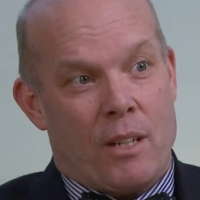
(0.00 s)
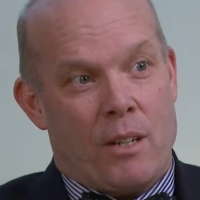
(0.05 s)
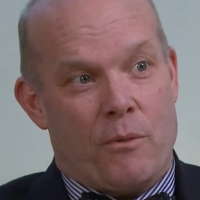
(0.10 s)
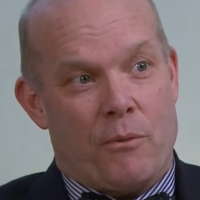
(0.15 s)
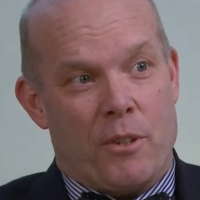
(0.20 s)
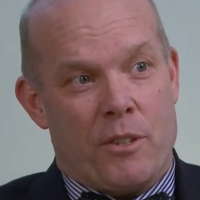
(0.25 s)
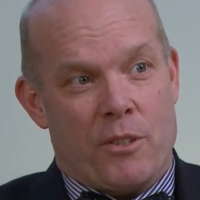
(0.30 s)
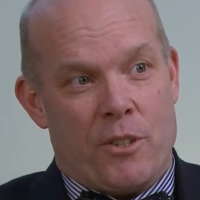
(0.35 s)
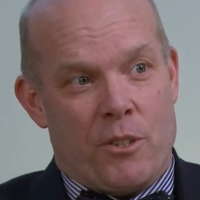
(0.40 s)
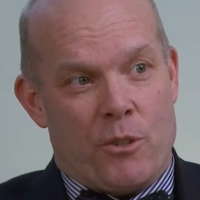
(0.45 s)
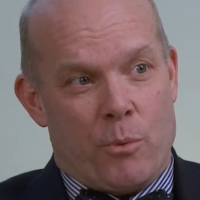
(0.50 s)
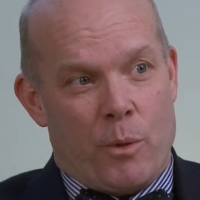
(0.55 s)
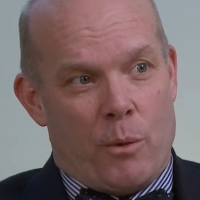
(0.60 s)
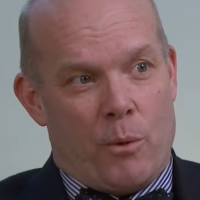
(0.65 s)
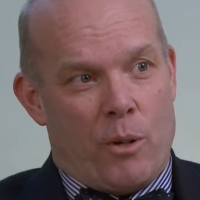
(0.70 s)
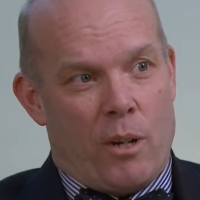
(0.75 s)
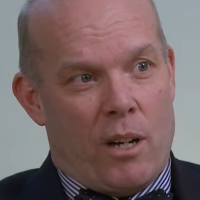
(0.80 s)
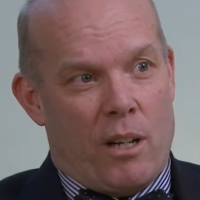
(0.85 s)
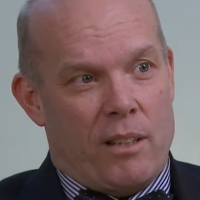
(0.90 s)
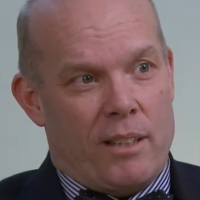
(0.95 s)
For instance, we
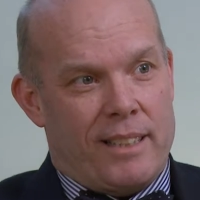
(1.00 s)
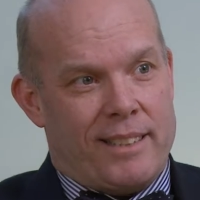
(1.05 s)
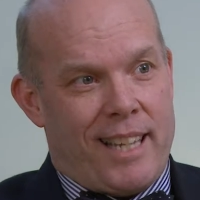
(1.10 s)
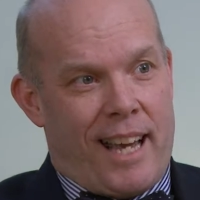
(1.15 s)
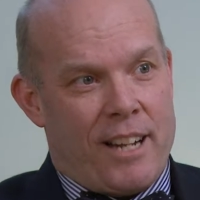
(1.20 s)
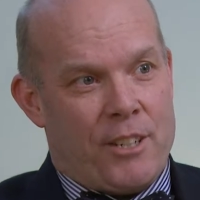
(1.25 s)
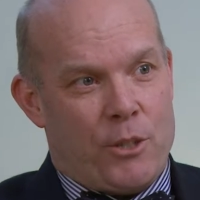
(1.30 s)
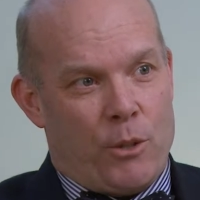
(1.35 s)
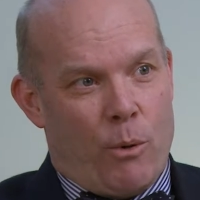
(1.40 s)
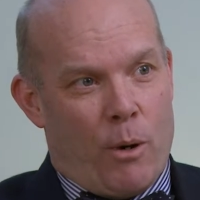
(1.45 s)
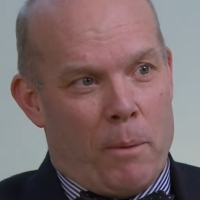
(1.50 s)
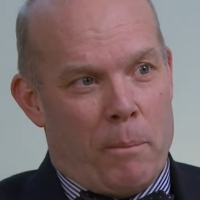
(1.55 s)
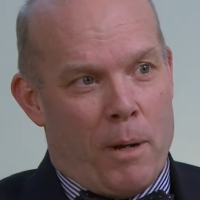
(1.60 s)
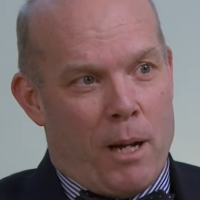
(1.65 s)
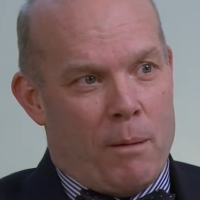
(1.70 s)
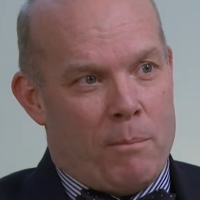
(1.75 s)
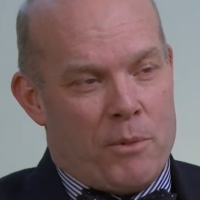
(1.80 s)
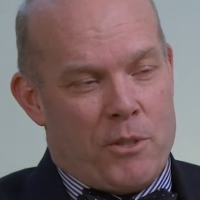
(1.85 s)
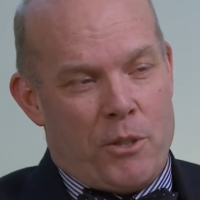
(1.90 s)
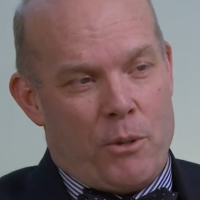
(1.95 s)
were all attached to our
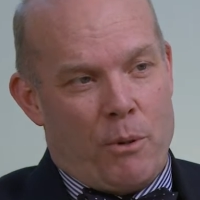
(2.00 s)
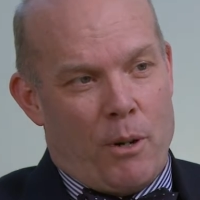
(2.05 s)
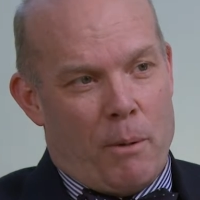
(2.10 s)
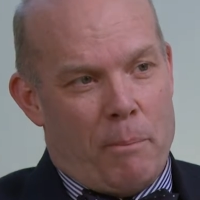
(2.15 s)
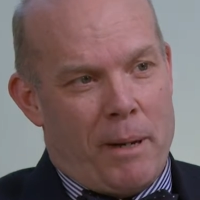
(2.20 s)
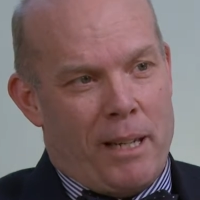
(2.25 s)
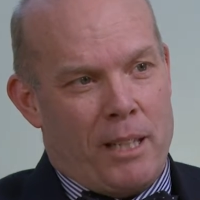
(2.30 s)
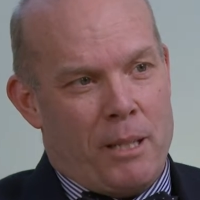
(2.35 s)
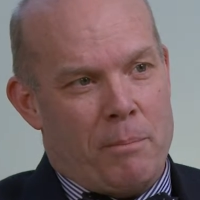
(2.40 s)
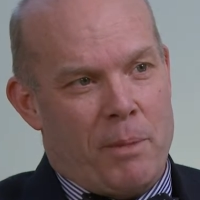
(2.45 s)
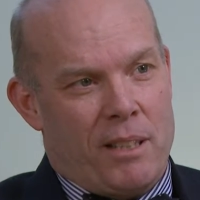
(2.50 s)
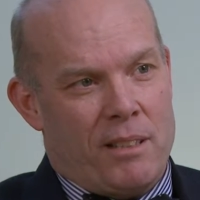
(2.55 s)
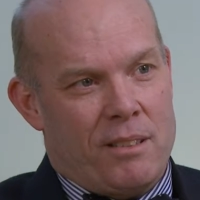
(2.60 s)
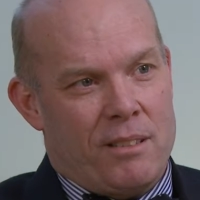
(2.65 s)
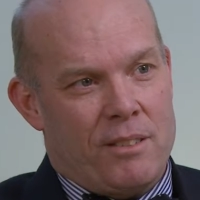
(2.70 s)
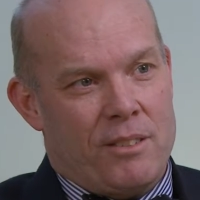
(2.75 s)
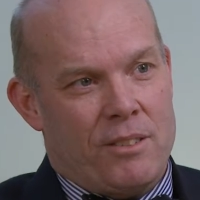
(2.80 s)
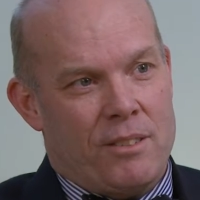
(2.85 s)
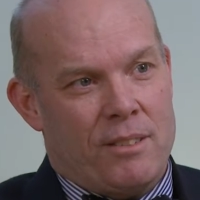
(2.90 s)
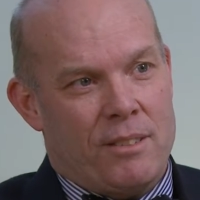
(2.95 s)
moms through our belly
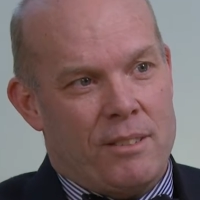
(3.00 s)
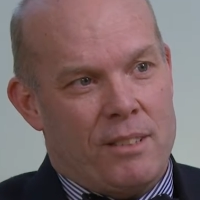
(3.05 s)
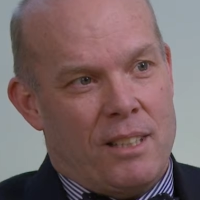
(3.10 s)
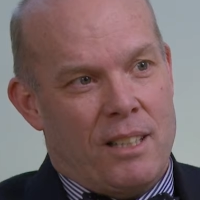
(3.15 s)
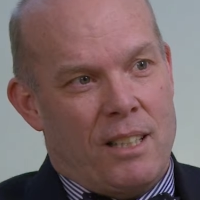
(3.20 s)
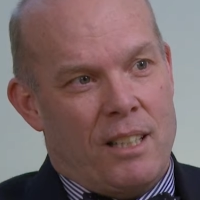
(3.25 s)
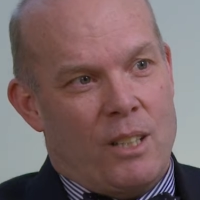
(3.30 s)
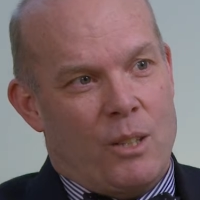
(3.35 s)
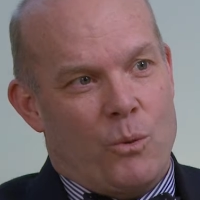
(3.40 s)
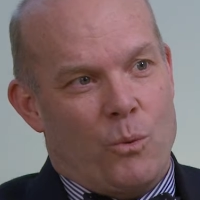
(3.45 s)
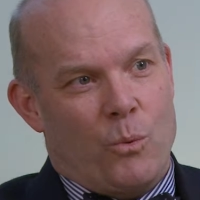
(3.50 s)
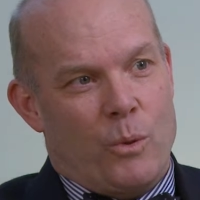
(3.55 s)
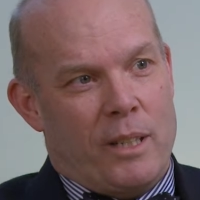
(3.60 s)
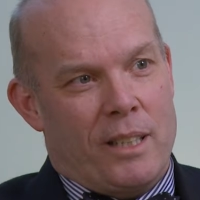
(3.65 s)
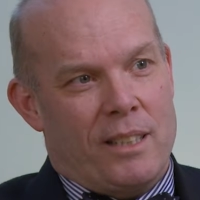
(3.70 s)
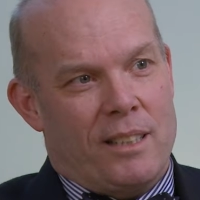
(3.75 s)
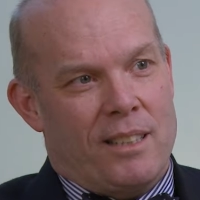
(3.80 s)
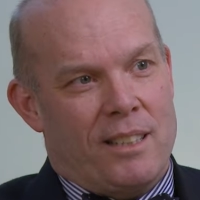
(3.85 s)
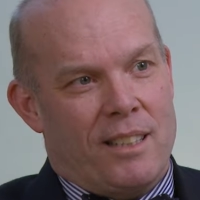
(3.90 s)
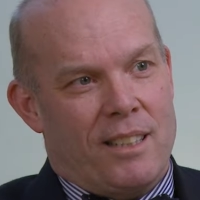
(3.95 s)
buttons
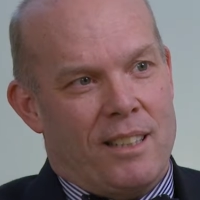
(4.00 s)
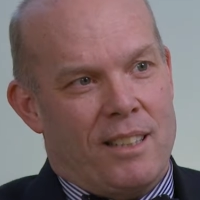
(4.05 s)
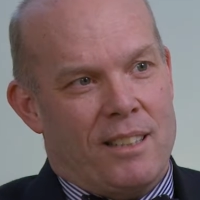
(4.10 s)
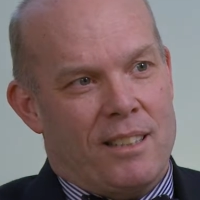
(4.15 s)
when